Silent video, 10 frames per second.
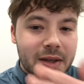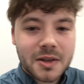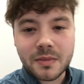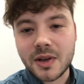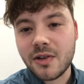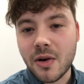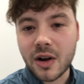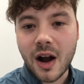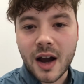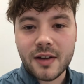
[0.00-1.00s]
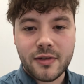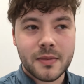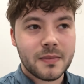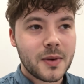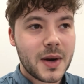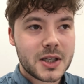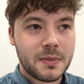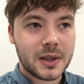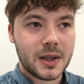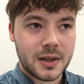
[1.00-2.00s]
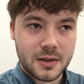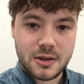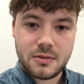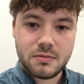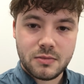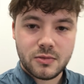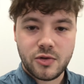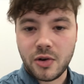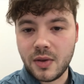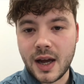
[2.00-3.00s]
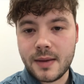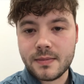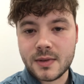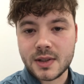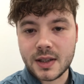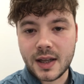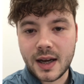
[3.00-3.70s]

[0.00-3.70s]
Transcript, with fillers: 20 something year old guy from the West Midlands drew that and did